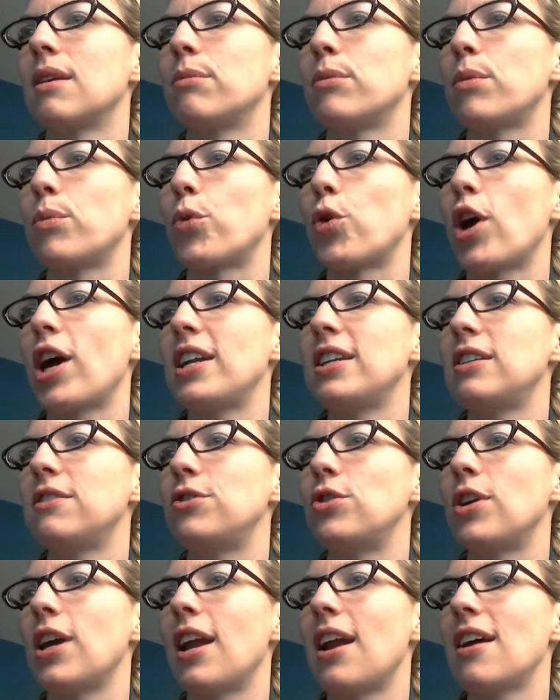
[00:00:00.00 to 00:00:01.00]
Miranda, if
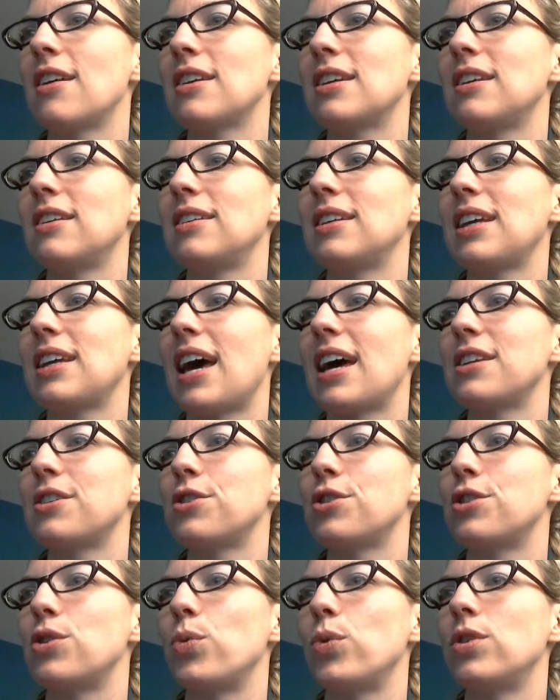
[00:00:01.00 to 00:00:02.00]
you cannot kill the
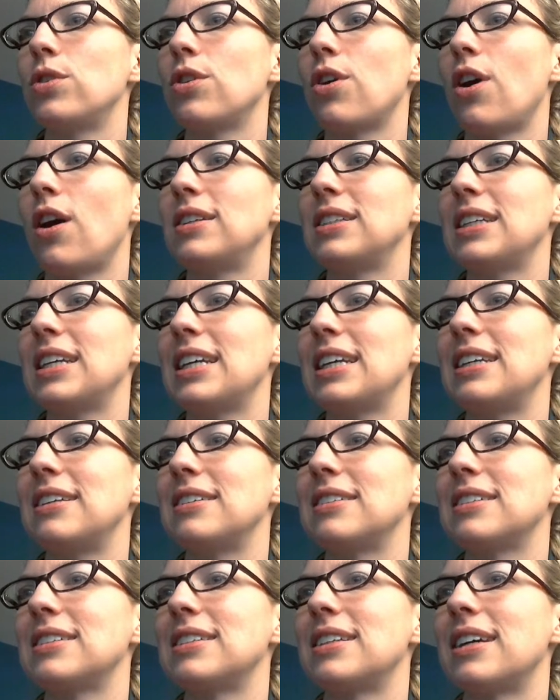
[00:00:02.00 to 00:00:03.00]
caster, you wouldn't call it
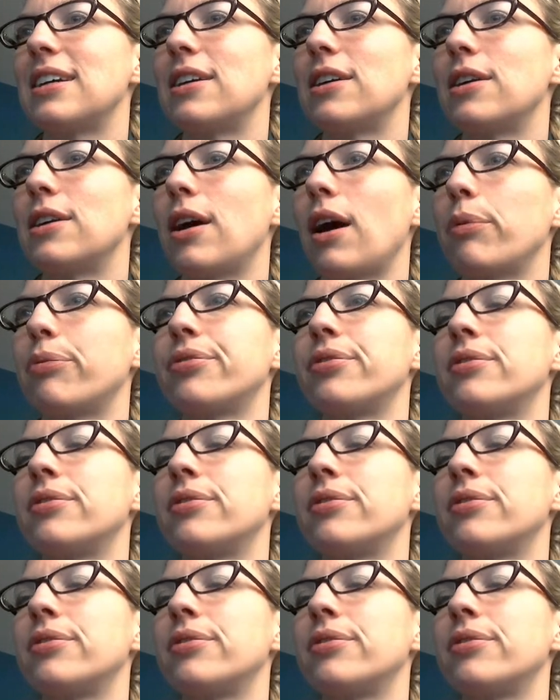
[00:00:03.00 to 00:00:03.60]
Kingslayer. Ugh.